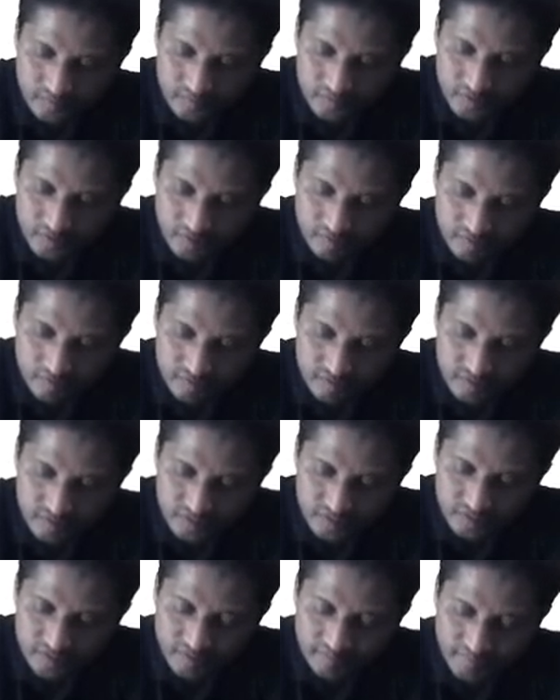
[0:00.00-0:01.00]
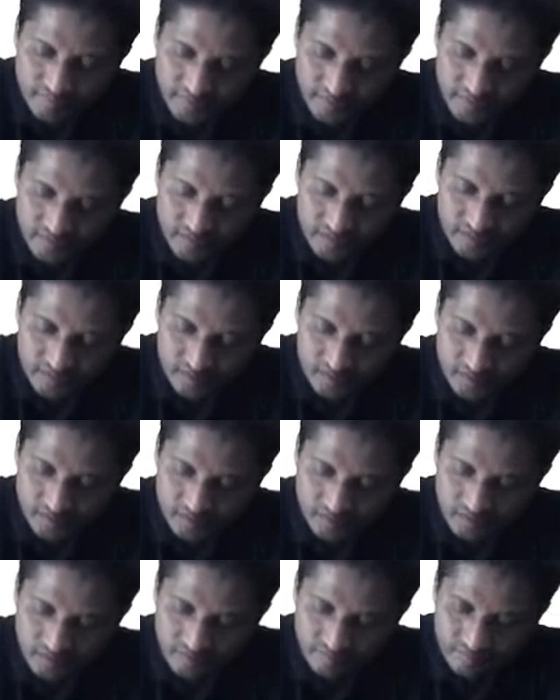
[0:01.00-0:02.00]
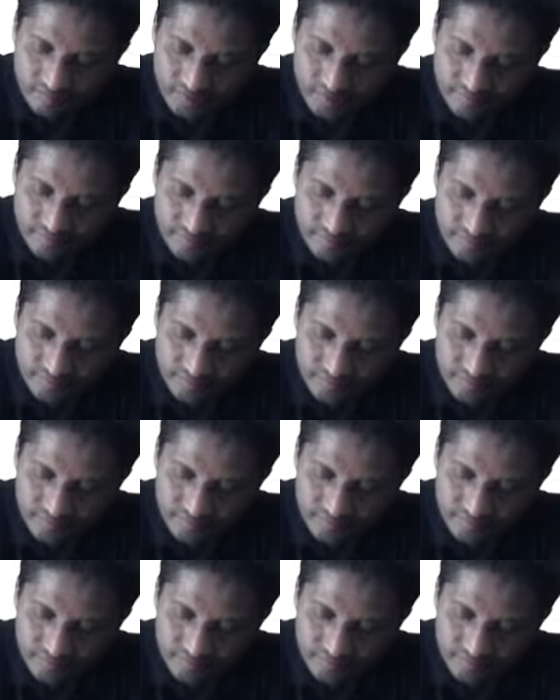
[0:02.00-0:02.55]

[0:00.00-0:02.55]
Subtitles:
equal to 60 minus 35,